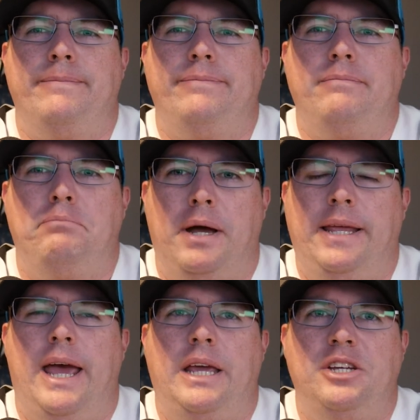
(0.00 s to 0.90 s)
but
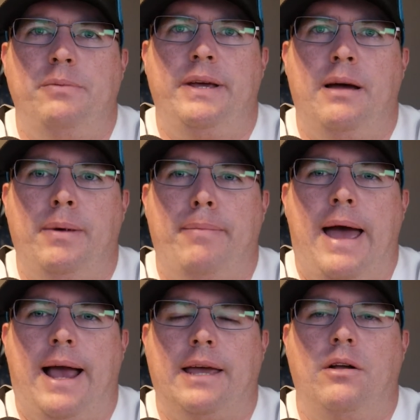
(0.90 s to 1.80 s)
yeah, he should be coming
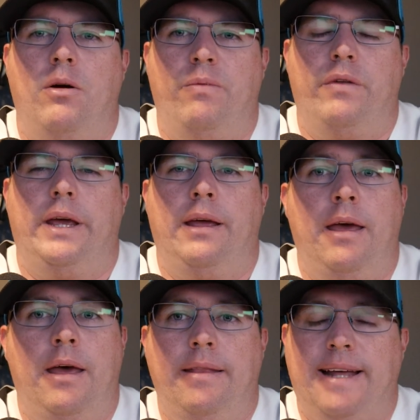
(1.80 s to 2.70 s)
back, and hopefully
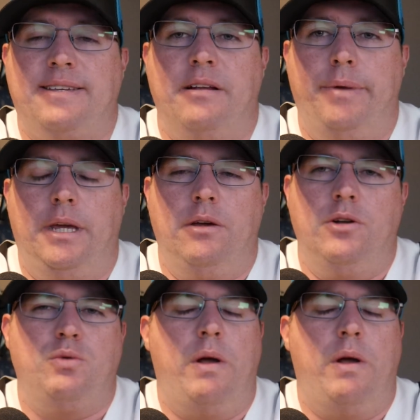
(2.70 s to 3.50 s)
that's going to be huge.